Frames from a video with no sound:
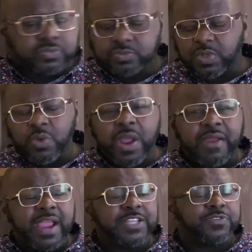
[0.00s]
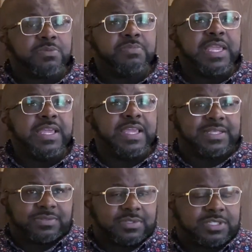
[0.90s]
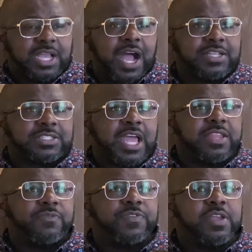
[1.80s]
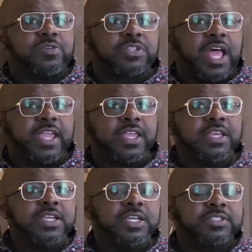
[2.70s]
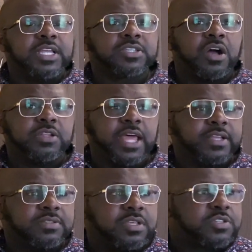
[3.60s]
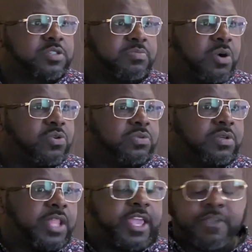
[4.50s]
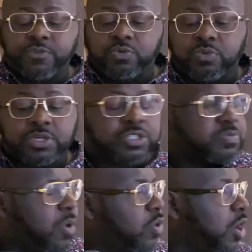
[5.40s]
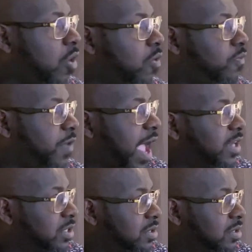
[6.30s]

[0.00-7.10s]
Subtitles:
Whereas for me, Scotch kind of feels like there's like the smoke, like if you were to smoke an old fashioned.